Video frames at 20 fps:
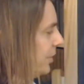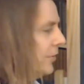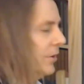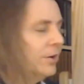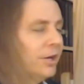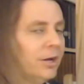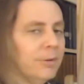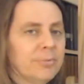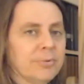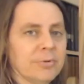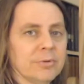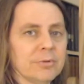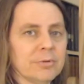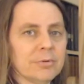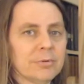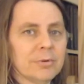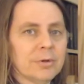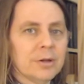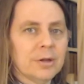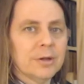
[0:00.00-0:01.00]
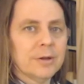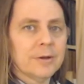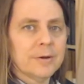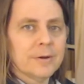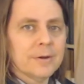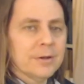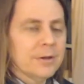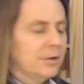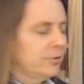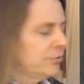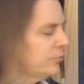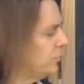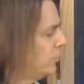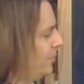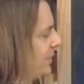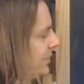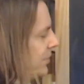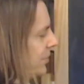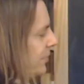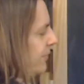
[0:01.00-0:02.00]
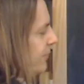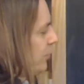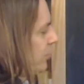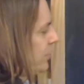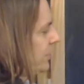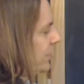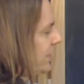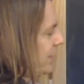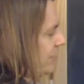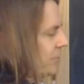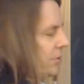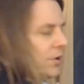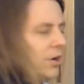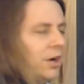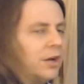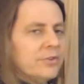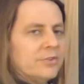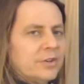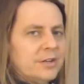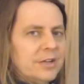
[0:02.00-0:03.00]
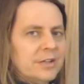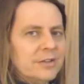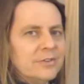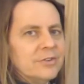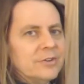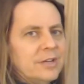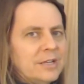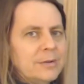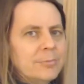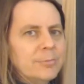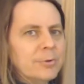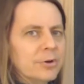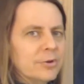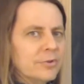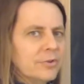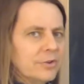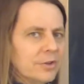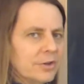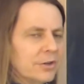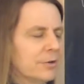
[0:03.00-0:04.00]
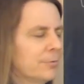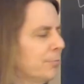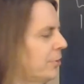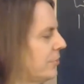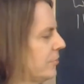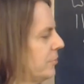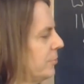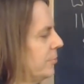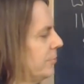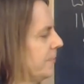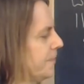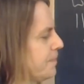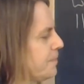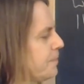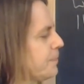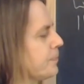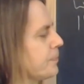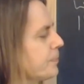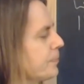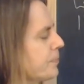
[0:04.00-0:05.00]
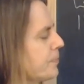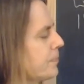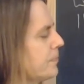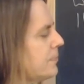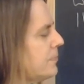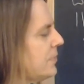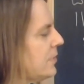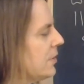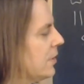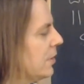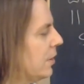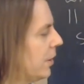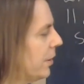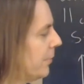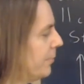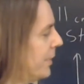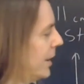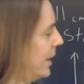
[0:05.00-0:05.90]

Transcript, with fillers: the depth assuming the fluid has a constant density because it's incompressible. Um,